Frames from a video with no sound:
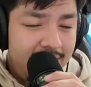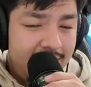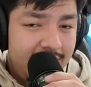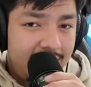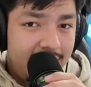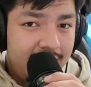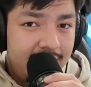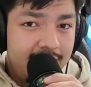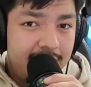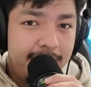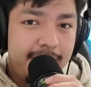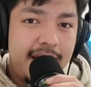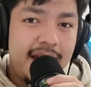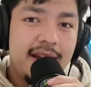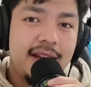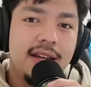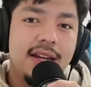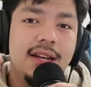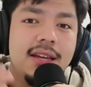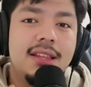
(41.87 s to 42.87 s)
on the
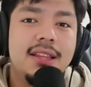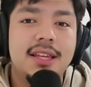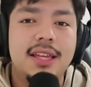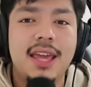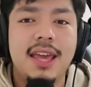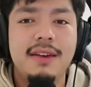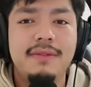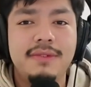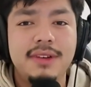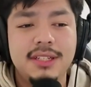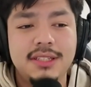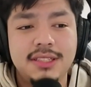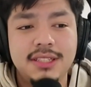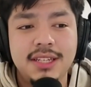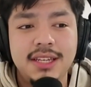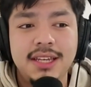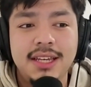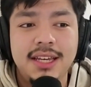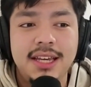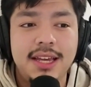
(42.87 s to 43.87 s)
back of the canvas
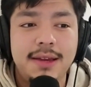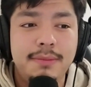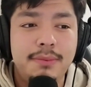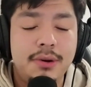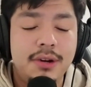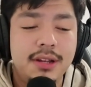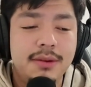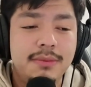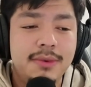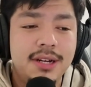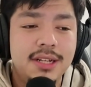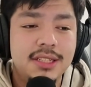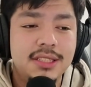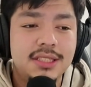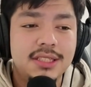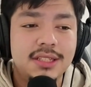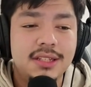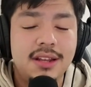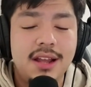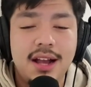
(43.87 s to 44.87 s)
and pretty
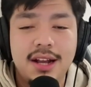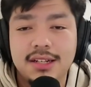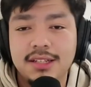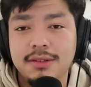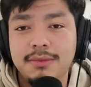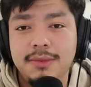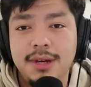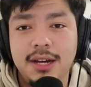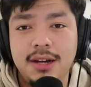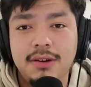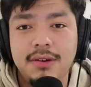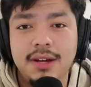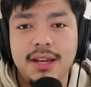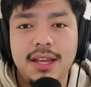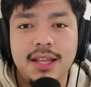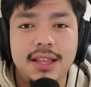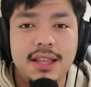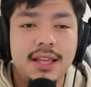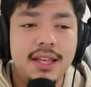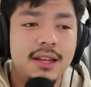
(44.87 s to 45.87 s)
much knocked him out.
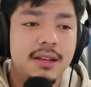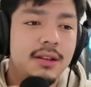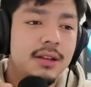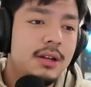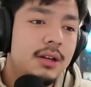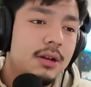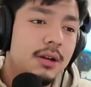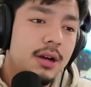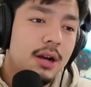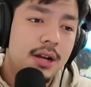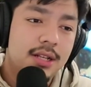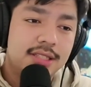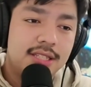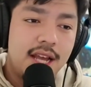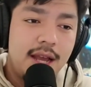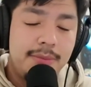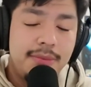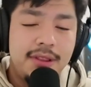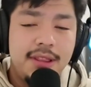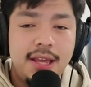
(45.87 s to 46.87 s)
And then on
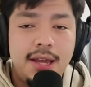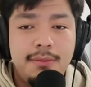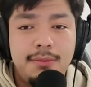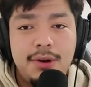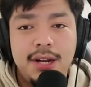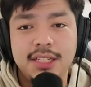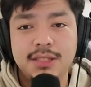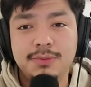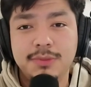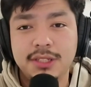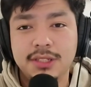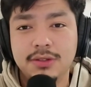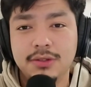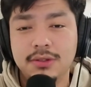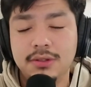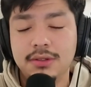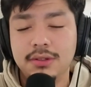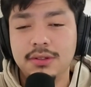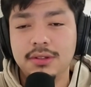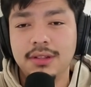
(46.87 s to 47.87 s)
top of that, Bryce
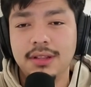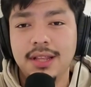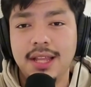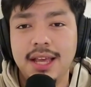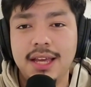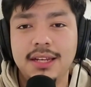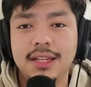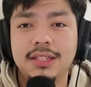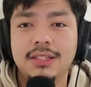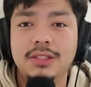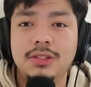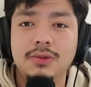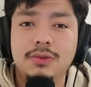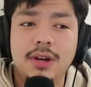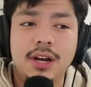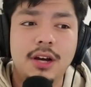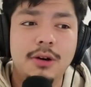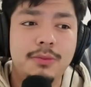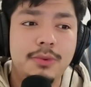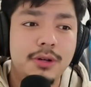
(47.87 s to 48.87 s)
Mitchell landed
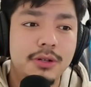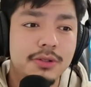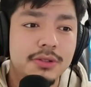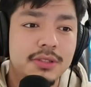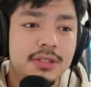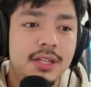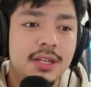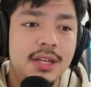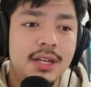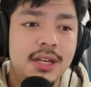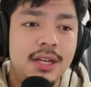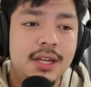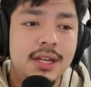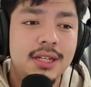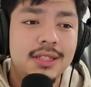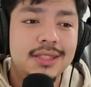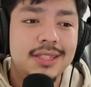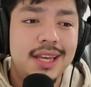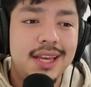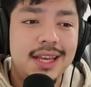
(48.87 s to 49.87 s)
2 elbows
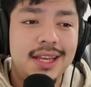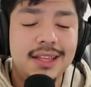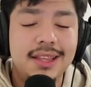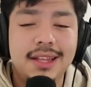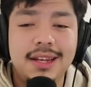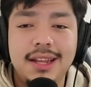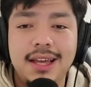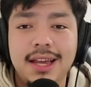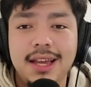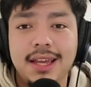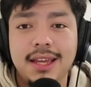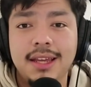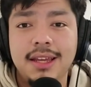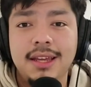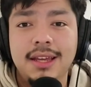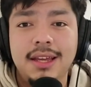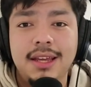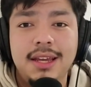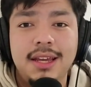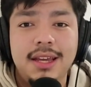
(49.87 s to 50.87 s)
to end the night.
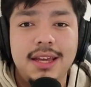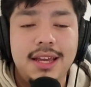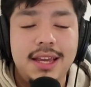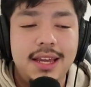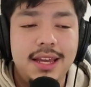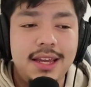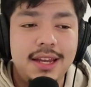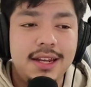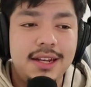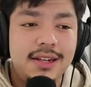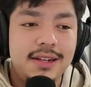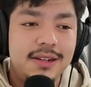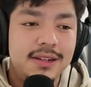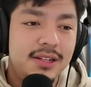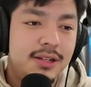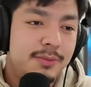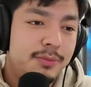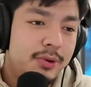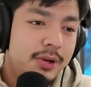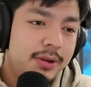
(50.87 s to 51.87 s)
And
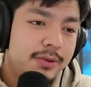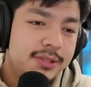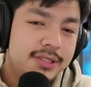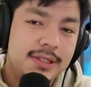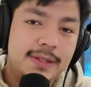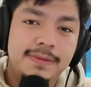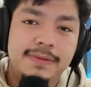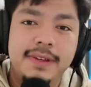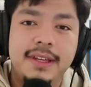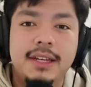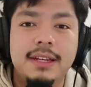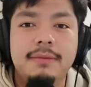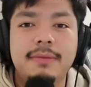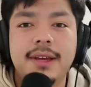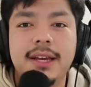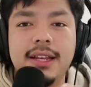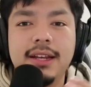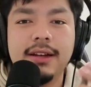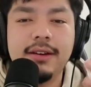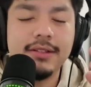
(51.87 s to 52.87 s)
your boy was defeated,
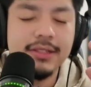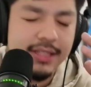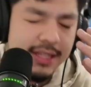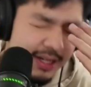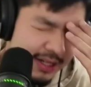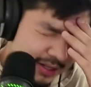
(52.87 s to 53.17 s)
man. I was like,